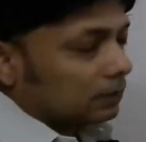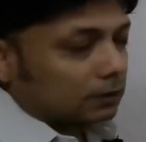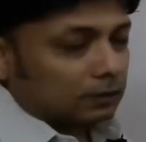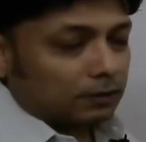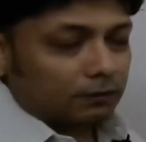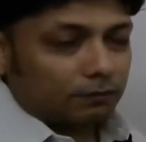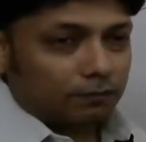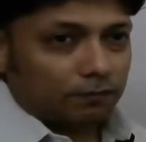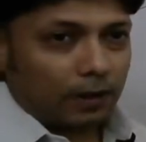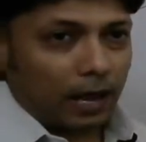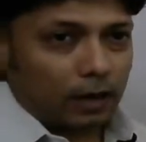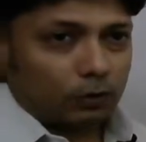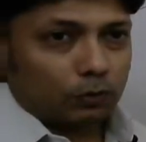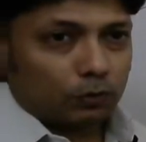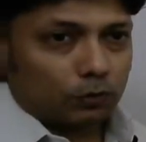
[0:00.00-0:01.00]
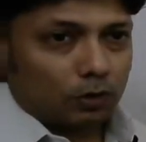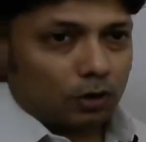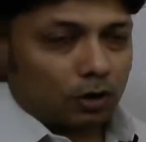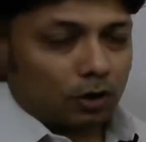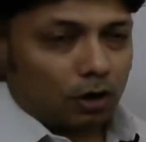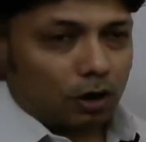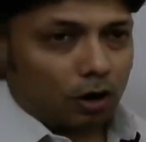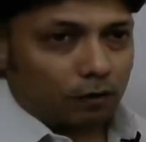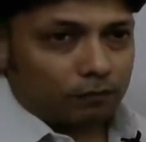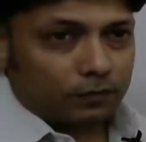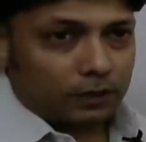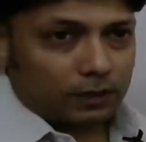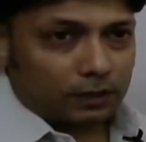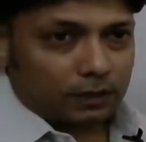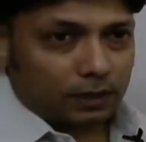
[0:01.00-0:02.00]
the value of
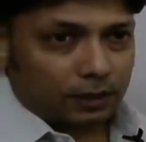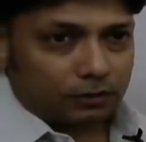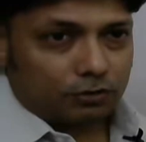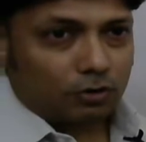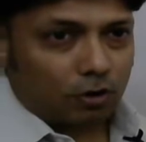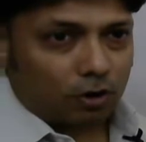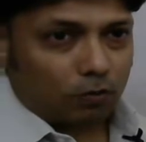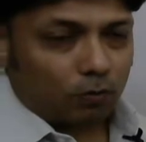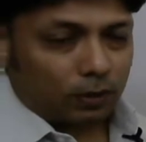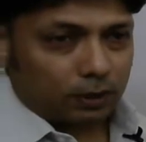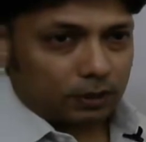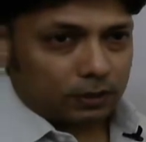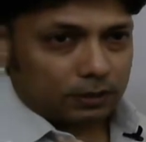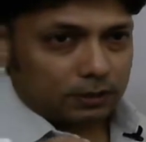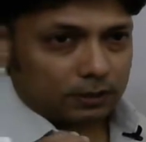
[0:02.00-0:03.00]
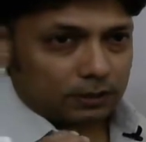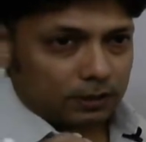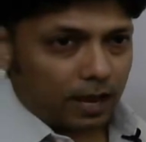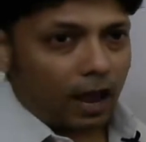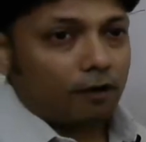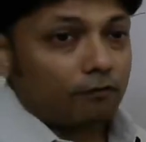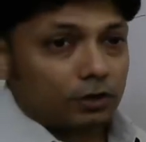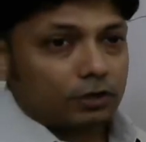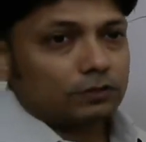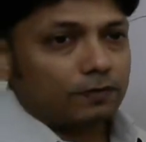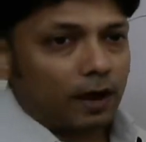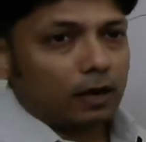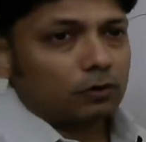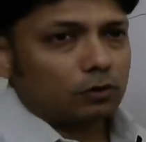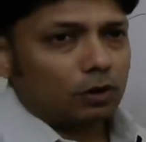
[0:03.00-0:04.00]
the electron when it is the average
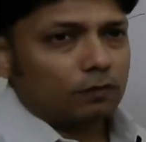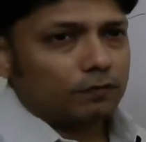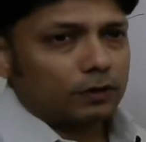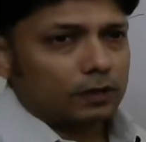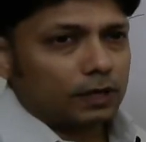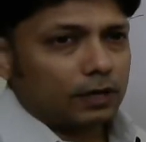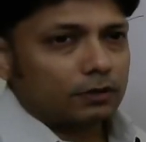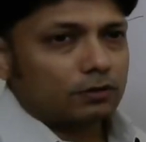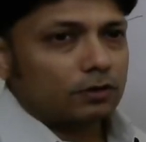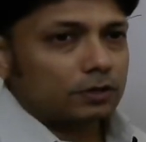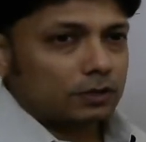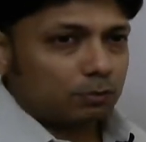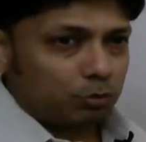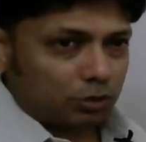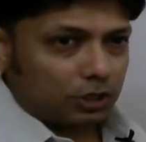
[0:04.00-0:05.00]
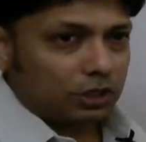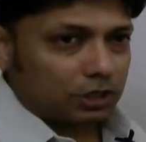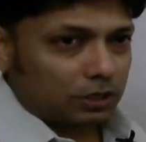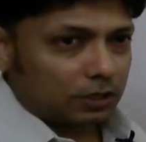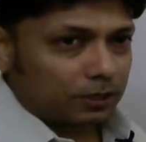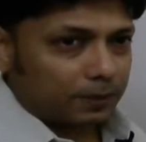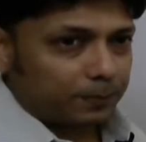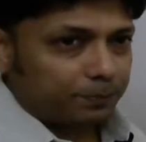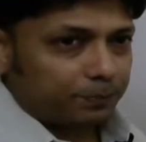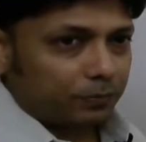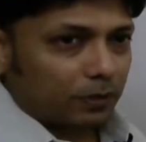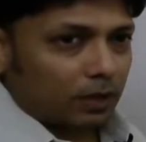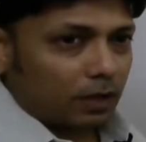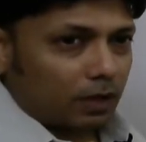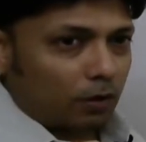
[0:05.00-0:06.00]
value of the electron's position
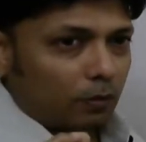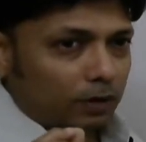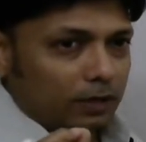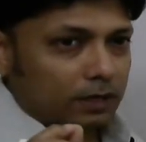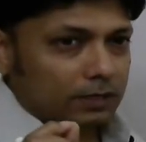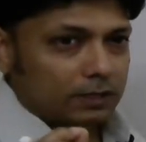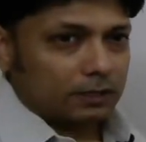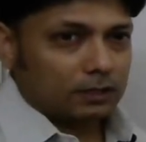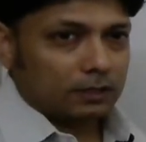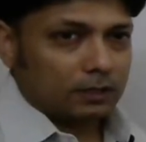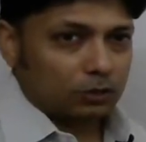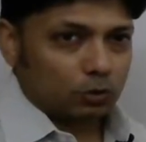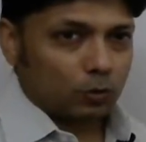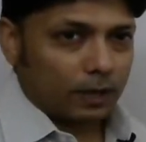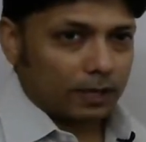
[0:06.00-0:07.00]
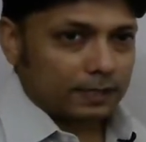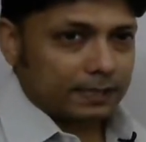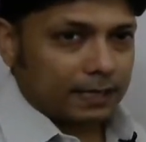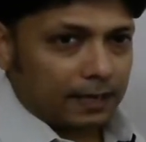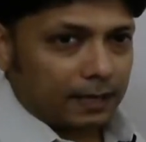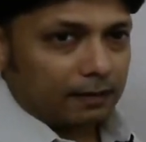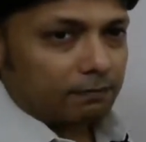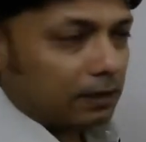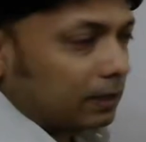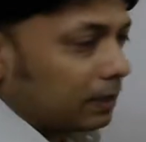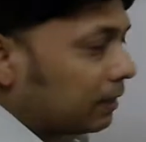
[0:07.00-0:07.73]
when it is in the 2s level?